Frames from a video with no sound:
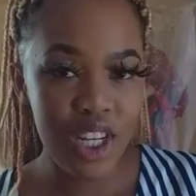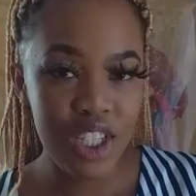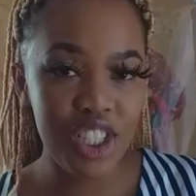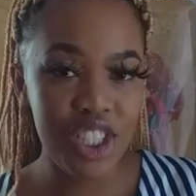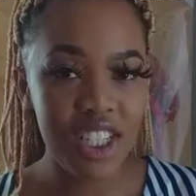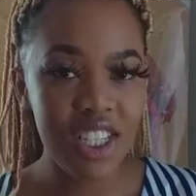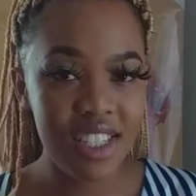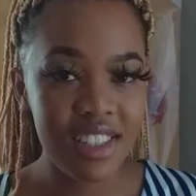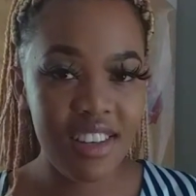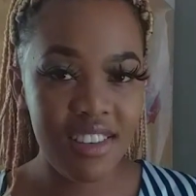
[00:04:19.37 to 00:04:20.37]
she
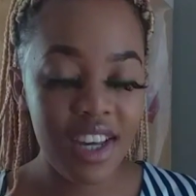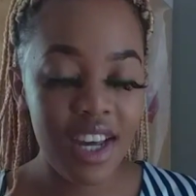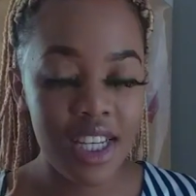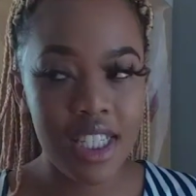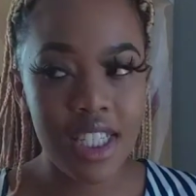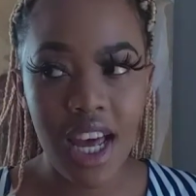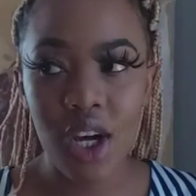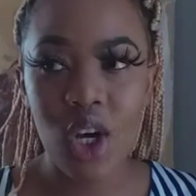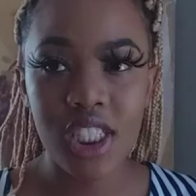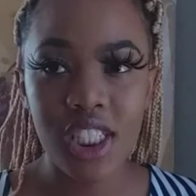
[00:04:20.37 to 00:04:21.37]
is giving us, yeah,
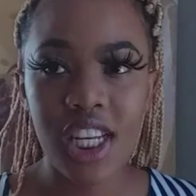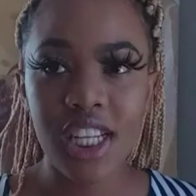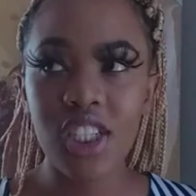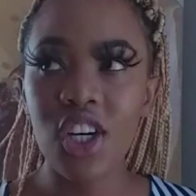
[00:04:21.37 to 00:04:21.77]
content